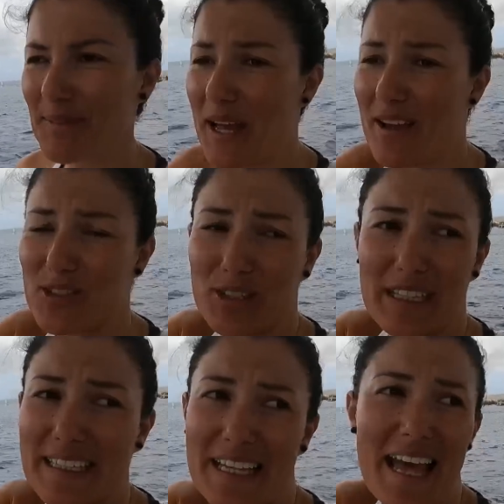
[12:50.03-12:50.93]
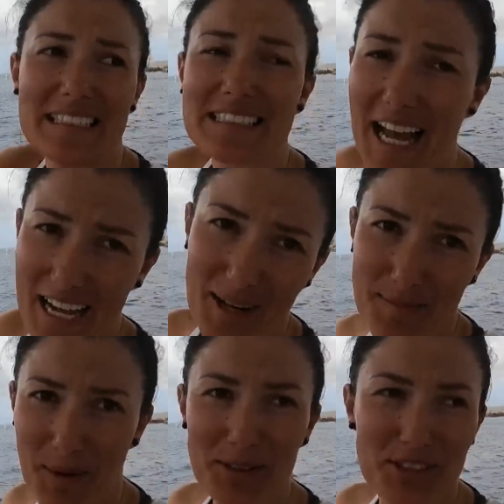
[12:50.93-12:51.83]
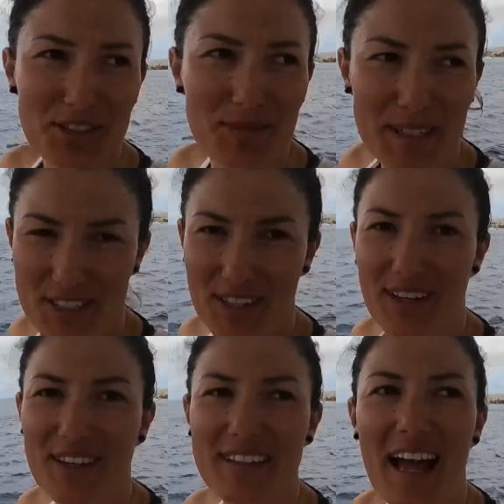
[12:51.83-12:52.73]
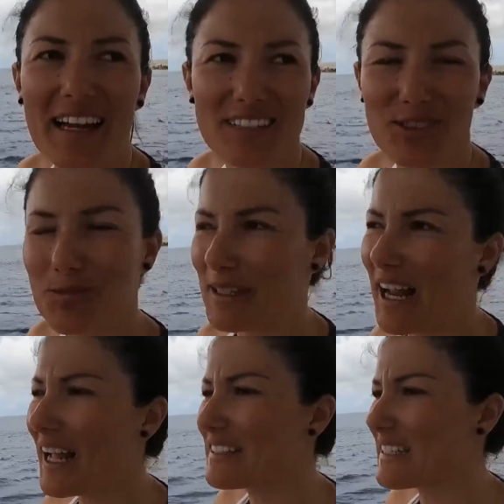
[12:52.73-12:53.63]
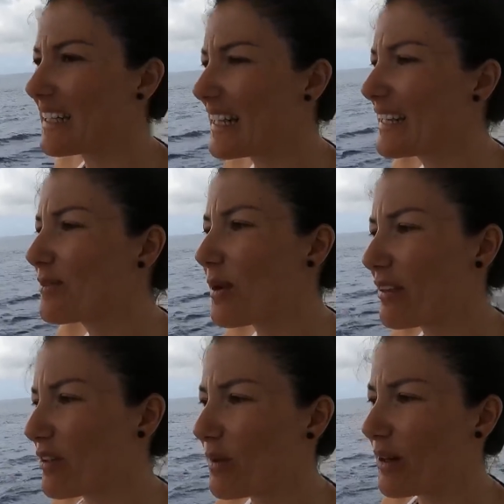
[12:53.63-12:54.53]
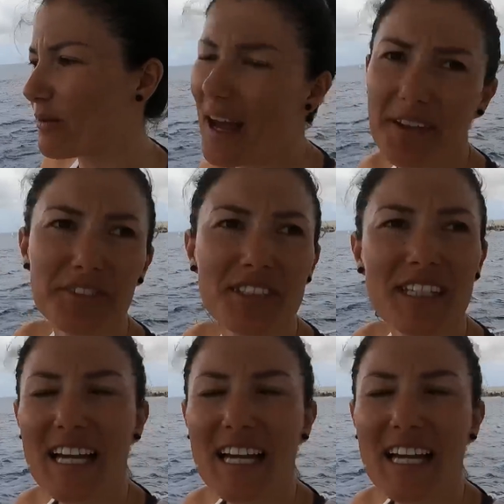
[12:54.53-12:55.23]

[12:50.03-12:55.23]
We have to clean the entire boat just to make sure that it's super nice and clean when everyone arrives.